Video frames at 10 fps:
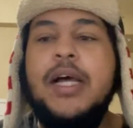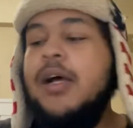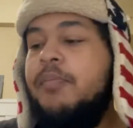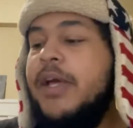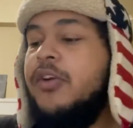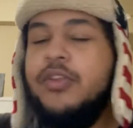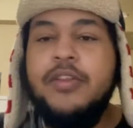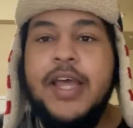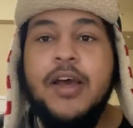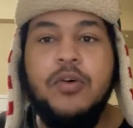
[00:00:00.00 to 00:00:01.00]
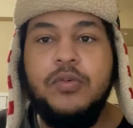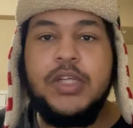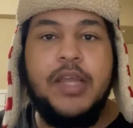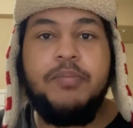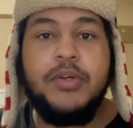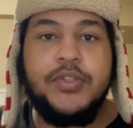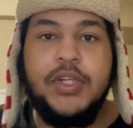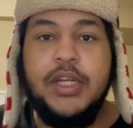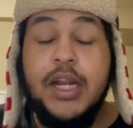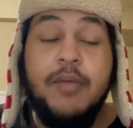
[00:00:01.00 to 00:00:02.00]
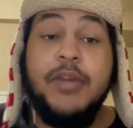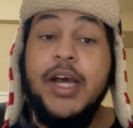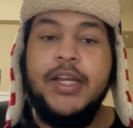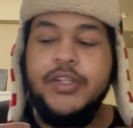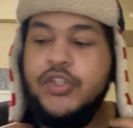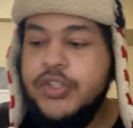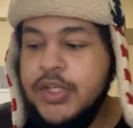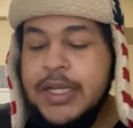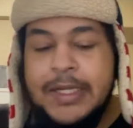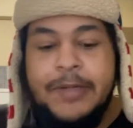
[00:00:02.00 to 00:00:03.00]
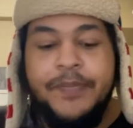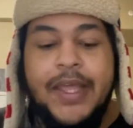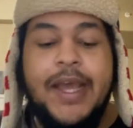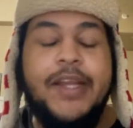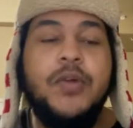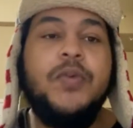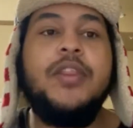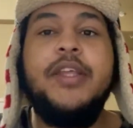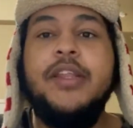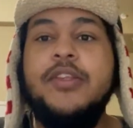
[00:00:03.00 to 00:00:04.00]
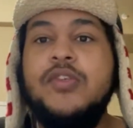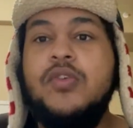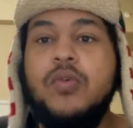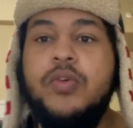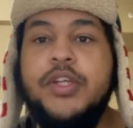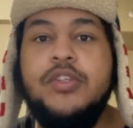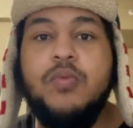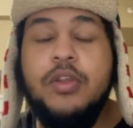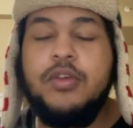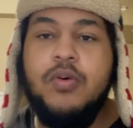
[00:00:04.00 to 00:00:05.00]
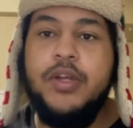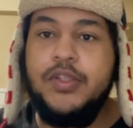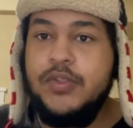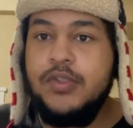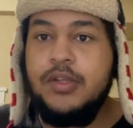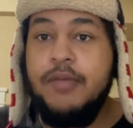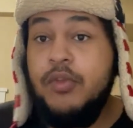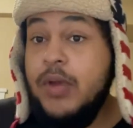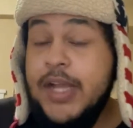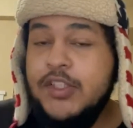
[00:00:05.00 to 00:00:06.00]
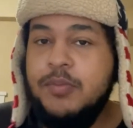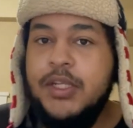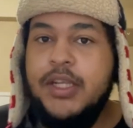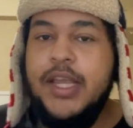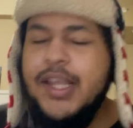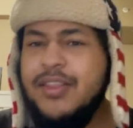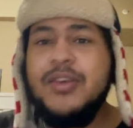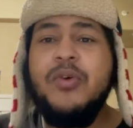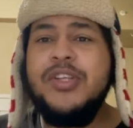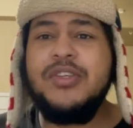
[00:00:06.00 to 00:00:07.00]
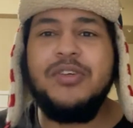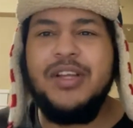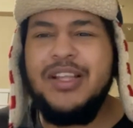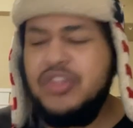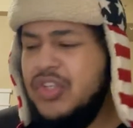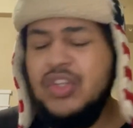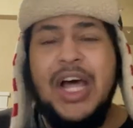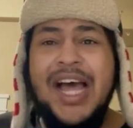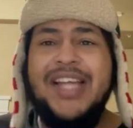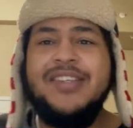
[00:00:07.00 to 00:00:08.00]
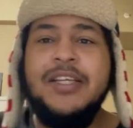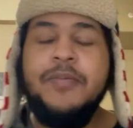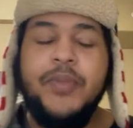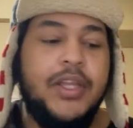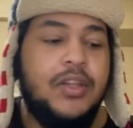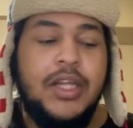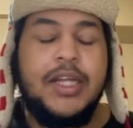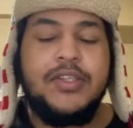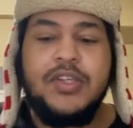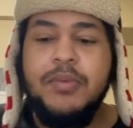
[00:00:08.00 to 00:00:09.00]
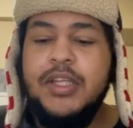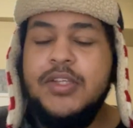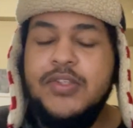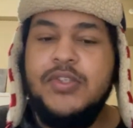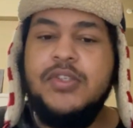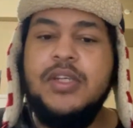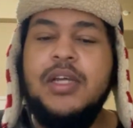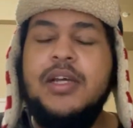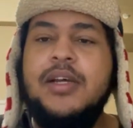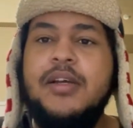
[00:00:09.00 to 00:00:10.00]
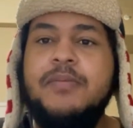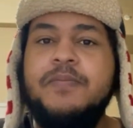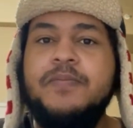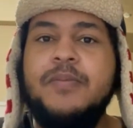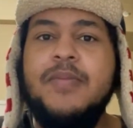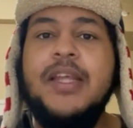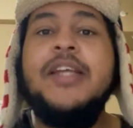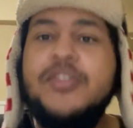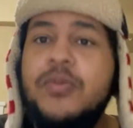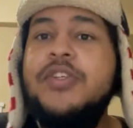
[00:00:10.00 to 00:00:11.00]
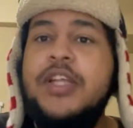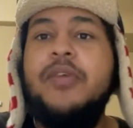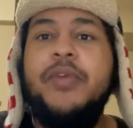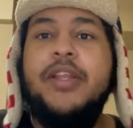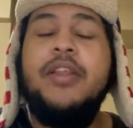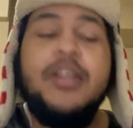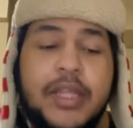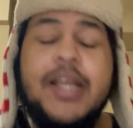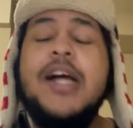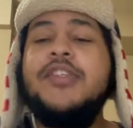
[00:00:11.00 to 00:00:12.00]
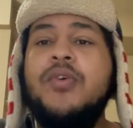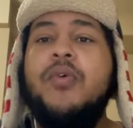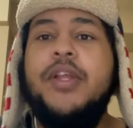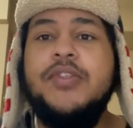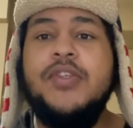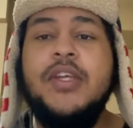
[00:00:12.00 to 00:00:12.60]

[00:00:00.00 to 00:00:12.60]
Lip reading: better than thou type person, and I'm not. It's just, I don't think the story is worth coins, if you ask me. And the coins it's a lot. Like some of these like stories that I read, they cost coins.